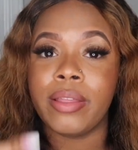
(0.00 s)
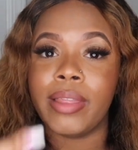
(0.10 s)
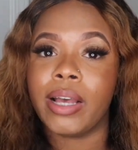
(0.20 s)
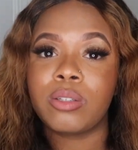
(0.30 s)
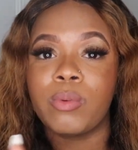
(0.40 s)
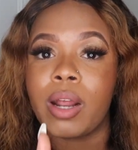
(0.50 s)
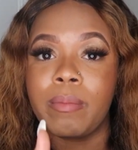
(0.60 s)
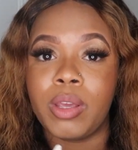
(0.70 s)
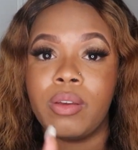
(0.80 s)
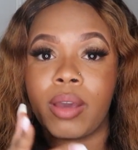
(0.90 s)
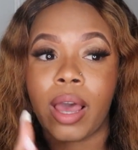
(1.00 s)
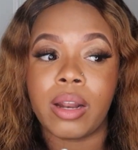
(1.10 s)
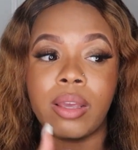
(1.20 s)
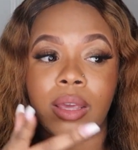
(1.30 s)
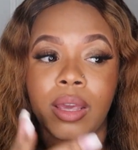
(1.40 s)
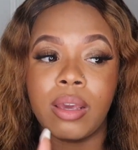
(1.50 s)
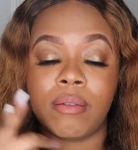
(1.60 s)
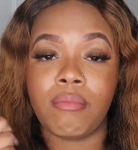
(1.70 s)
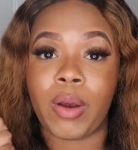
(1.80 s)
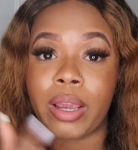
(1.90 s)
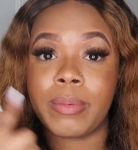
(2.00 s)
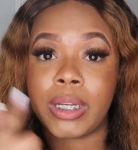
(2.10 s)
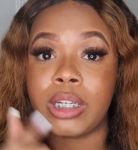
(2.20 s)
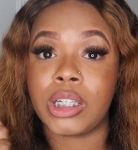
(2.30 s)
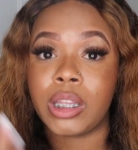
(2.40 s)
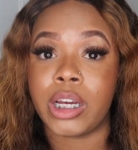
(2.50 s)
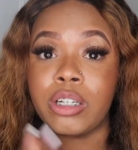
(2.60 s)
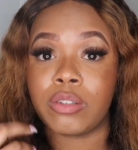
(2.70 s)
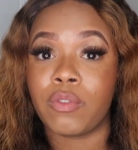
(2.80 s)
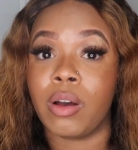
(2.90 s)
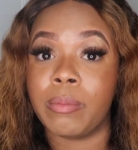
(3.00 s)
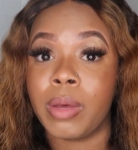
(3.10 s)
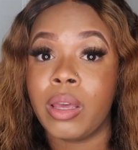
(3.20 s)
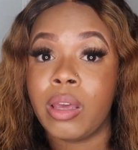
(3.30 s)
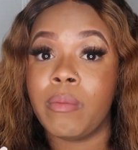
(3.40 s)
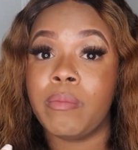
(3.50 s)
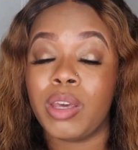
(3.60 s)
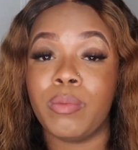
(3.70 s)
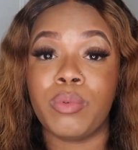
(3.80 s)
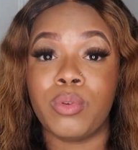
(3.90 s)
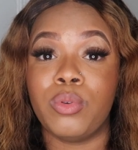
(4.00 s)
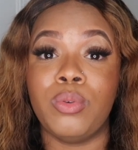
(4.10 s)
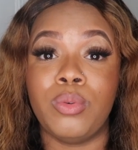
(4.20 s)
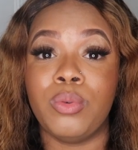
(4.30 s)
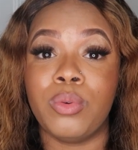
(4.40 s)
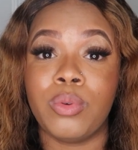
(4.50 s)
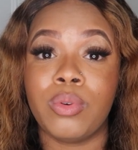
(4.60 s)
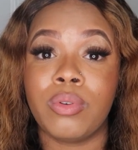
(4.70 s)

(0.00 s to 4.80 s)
That's what I mean. You gotta get recommendation letters from people who